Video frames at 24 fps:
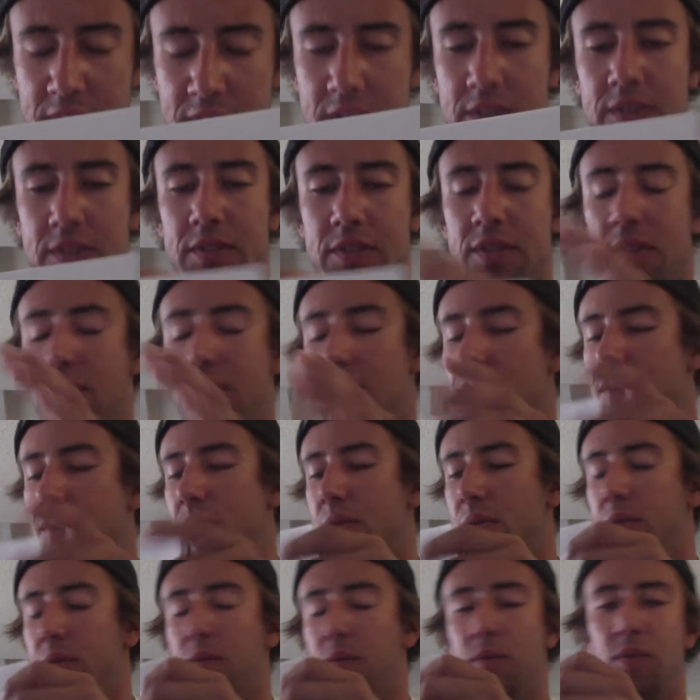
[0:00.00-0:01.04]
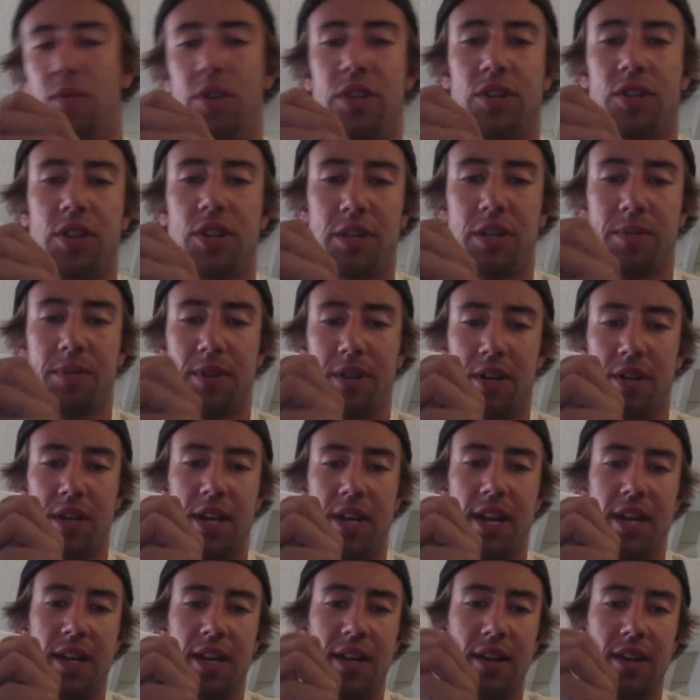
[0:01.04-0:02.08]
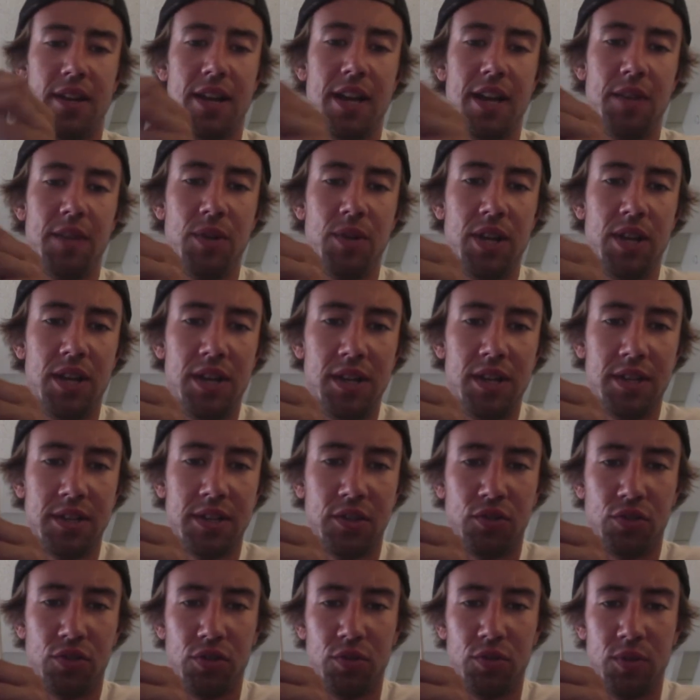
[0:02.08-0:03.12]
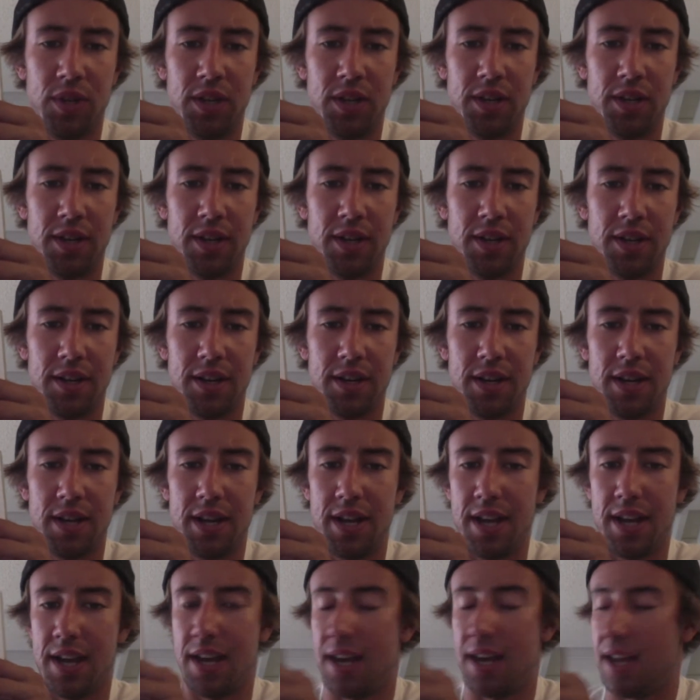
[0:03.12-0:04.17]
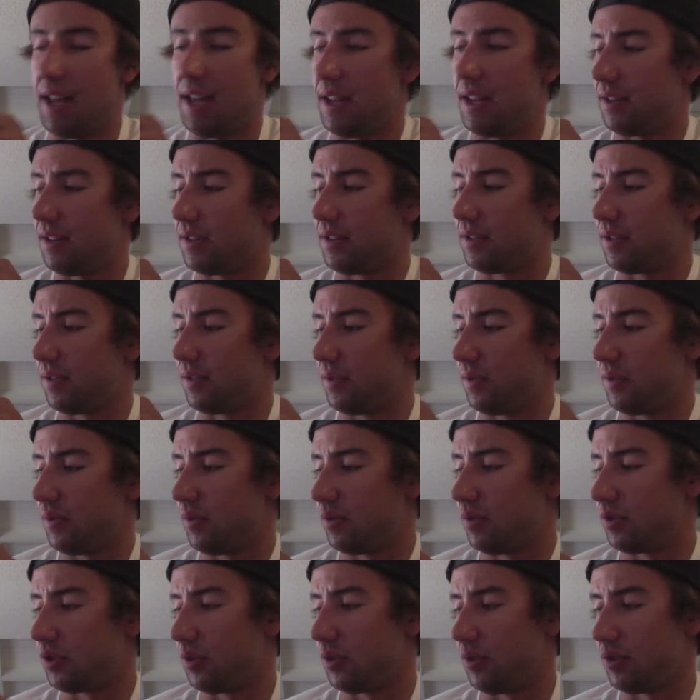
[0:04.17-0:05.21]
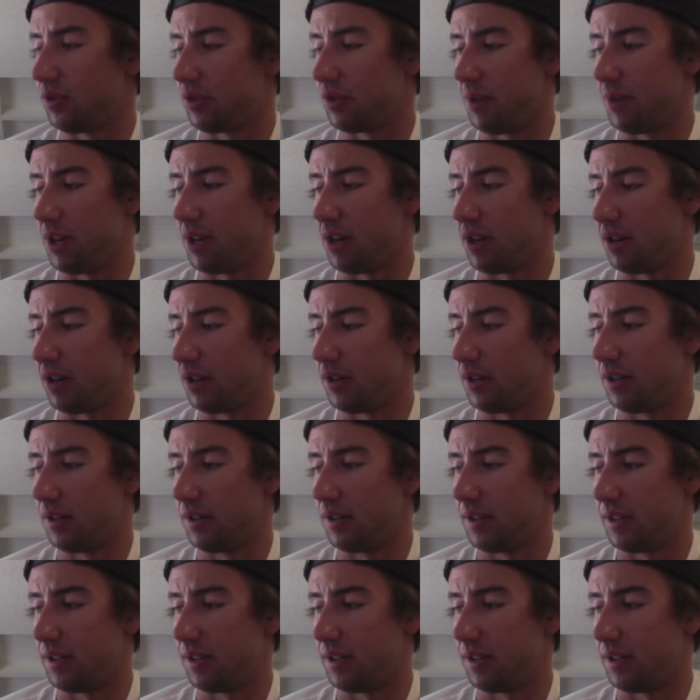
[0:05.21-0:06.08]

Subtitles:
So we just talked about our headwind, true wind, and so these are going to be our